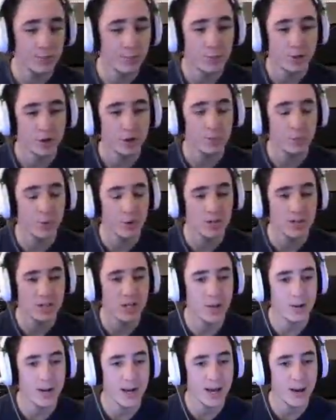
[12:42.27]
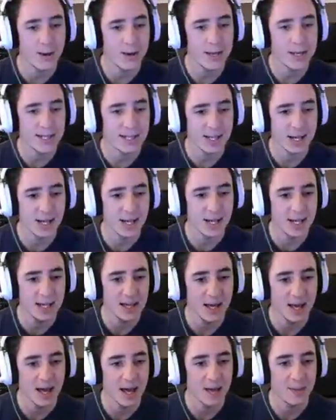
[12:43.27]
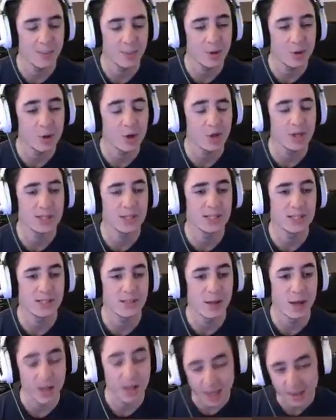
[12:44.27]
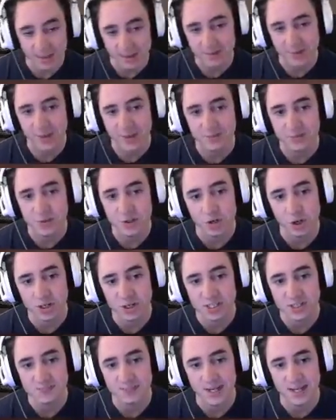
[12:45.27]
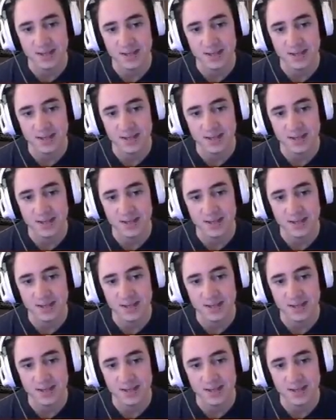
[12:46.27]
Good poison going out. It is early because they've clocked his B.